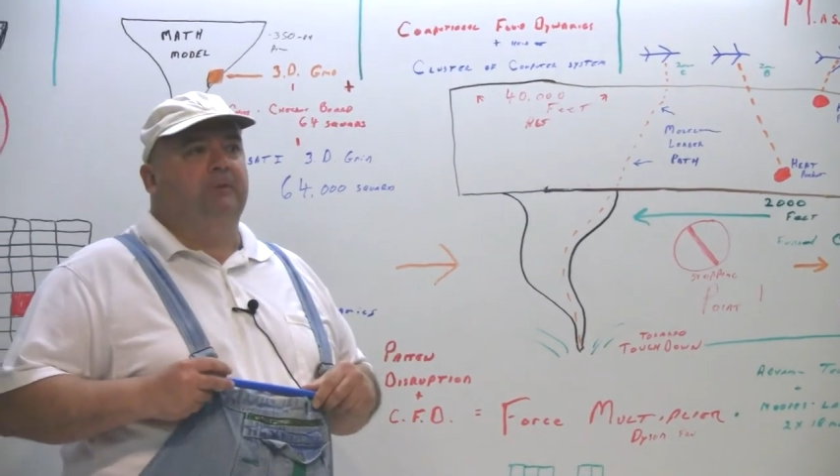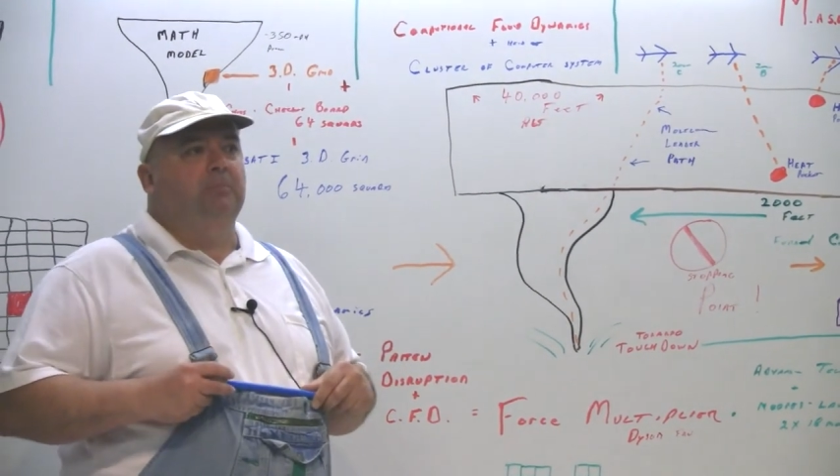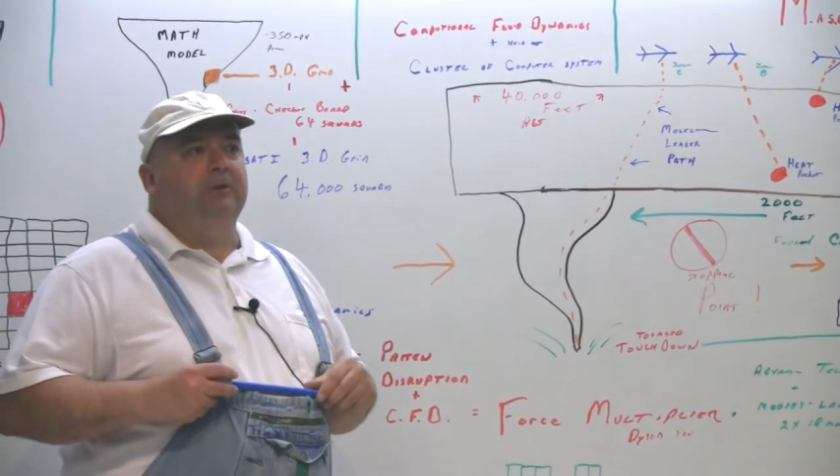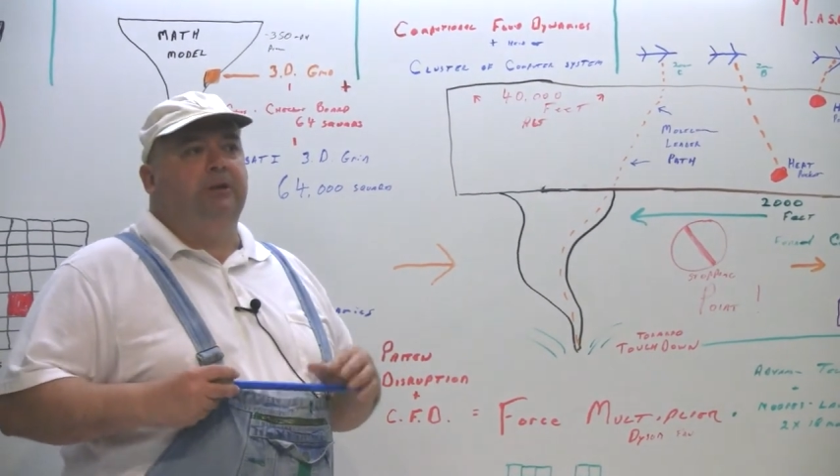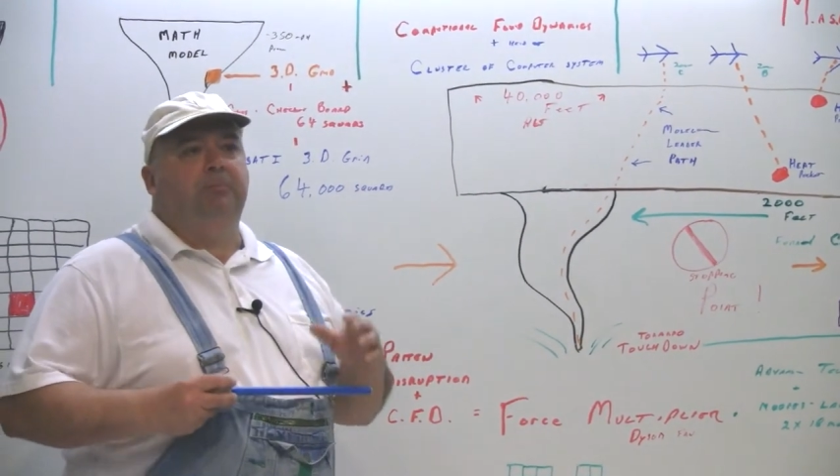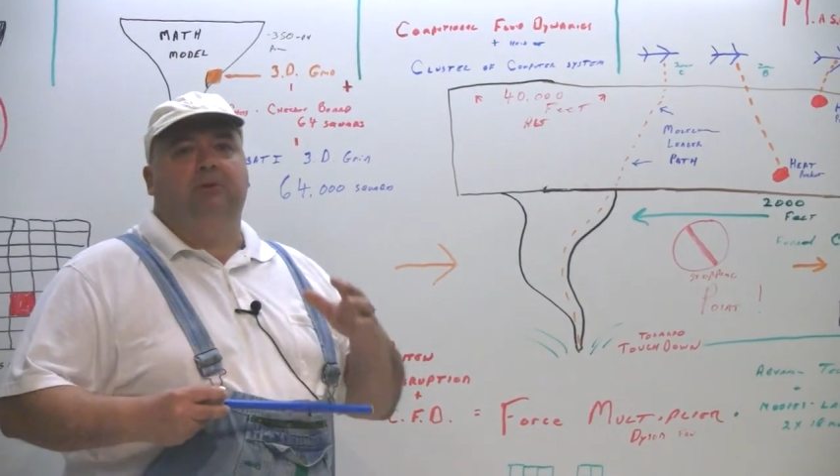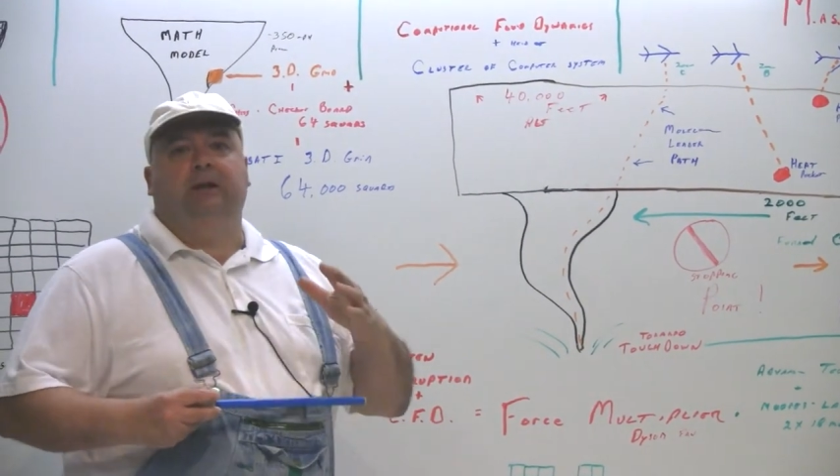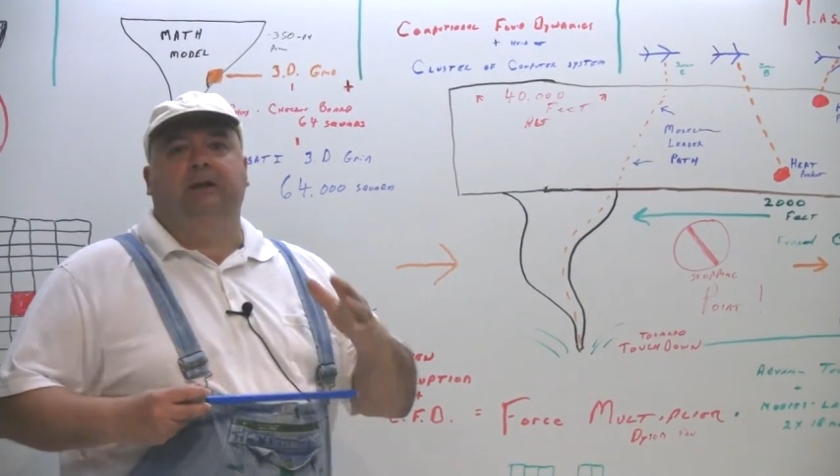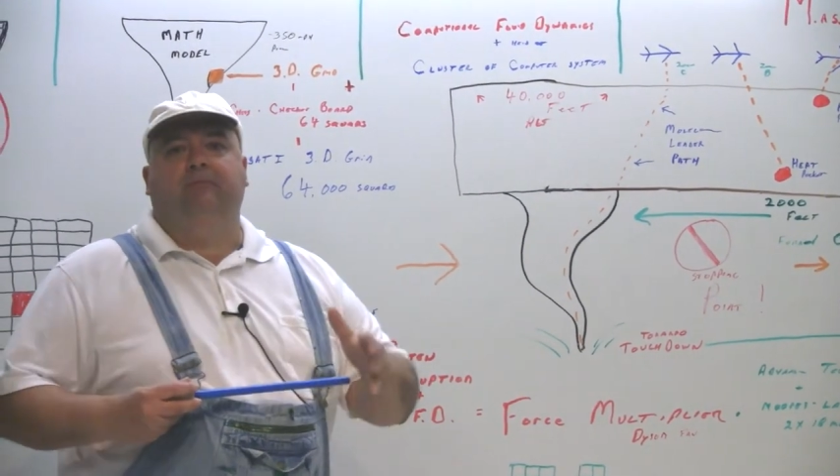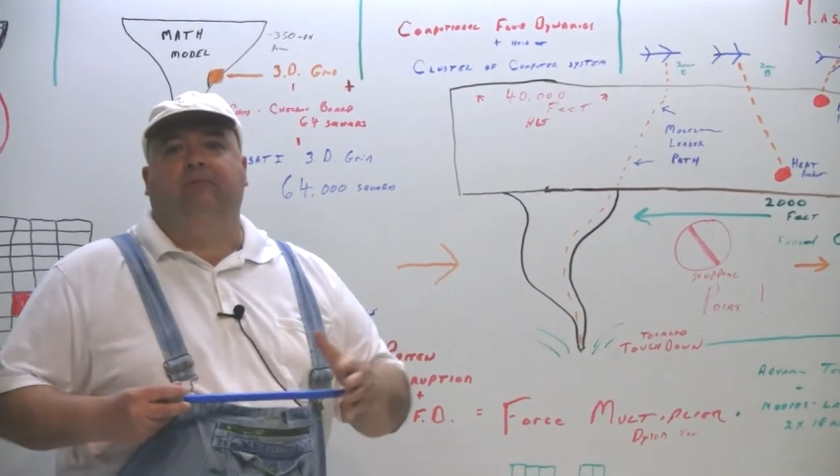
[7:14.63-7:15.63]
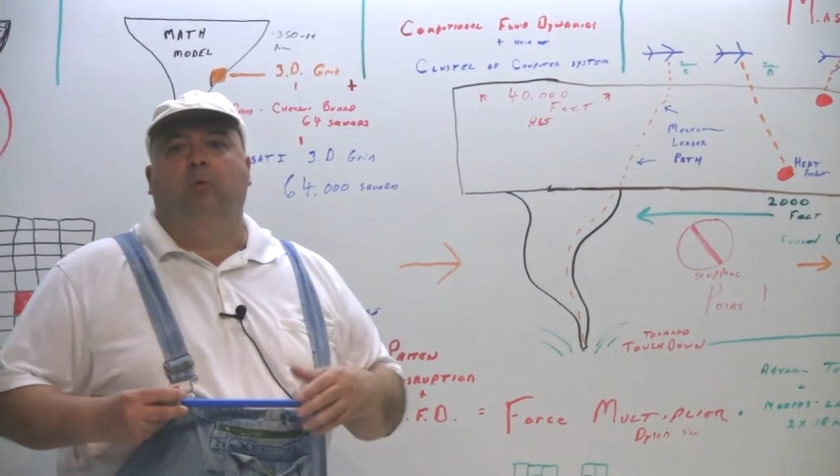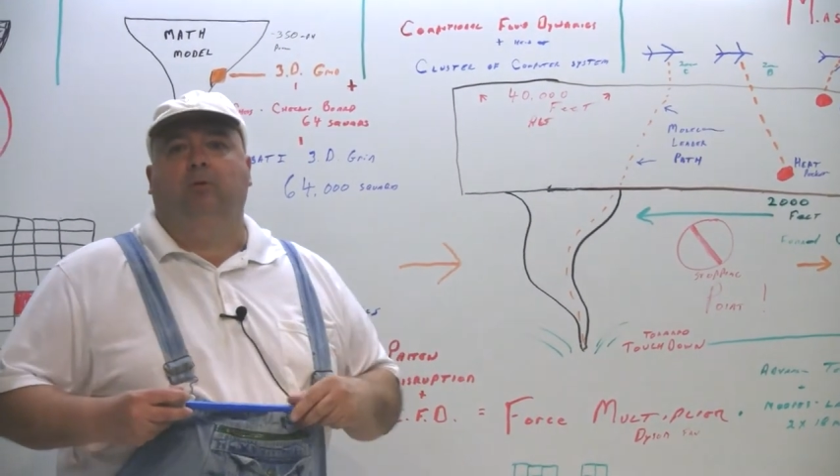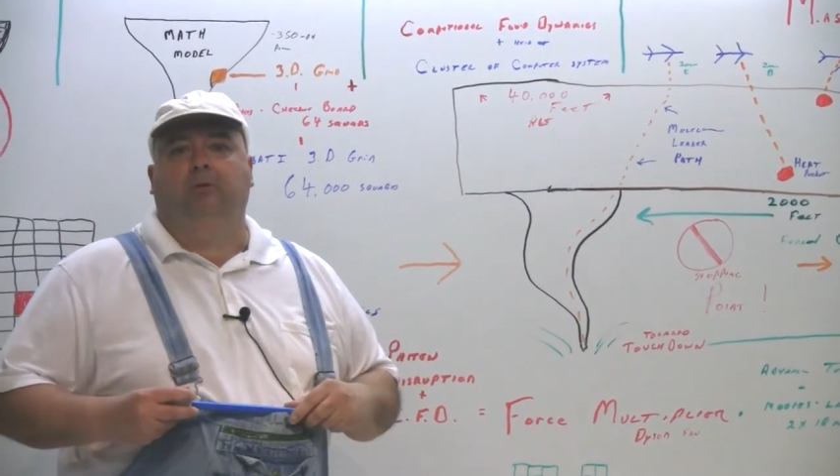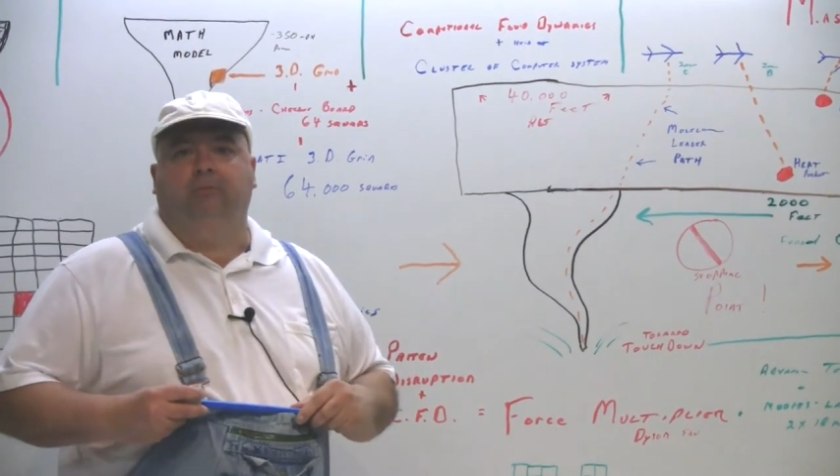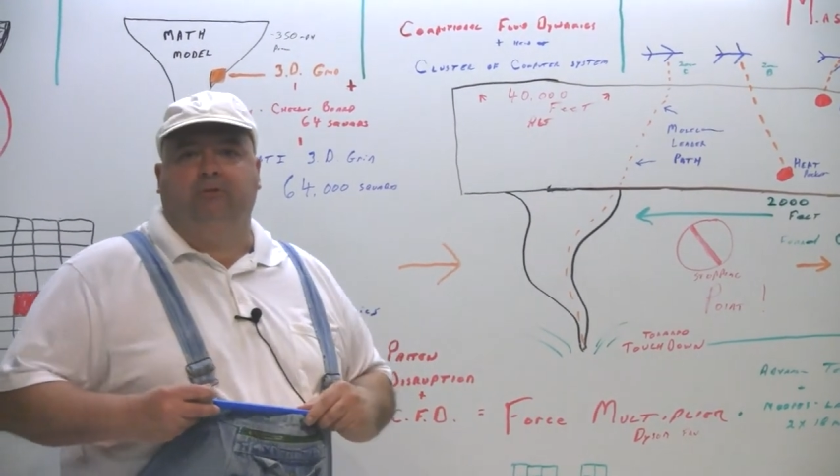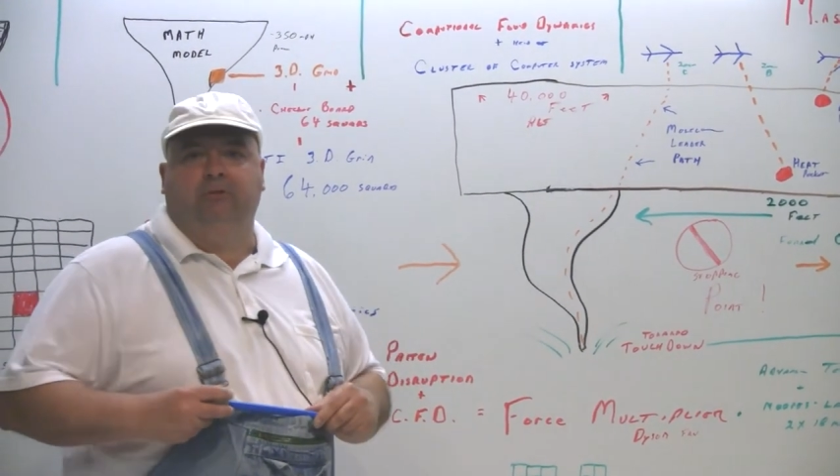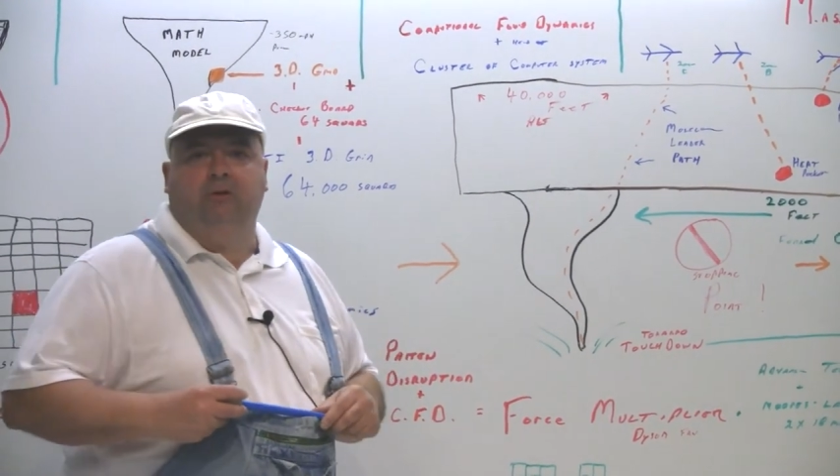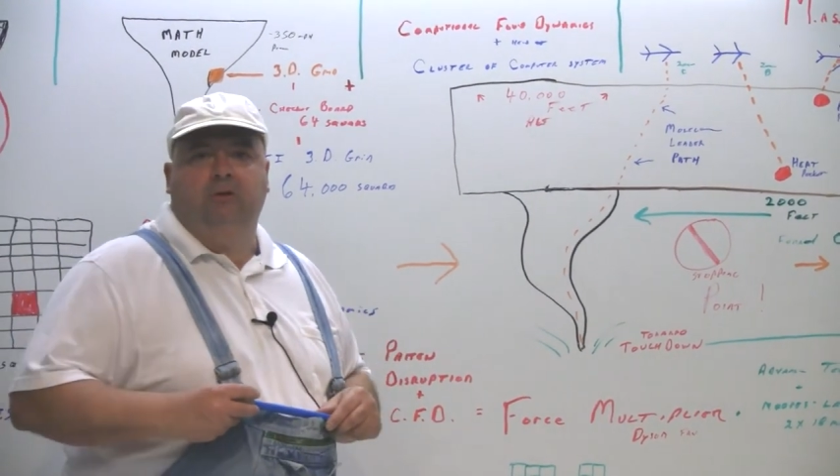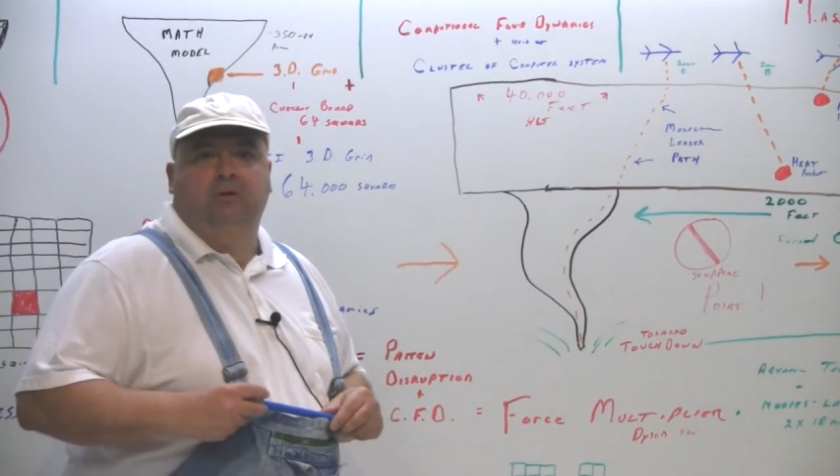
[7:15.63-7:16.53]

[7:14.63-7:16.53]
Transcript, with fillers: manipulating forms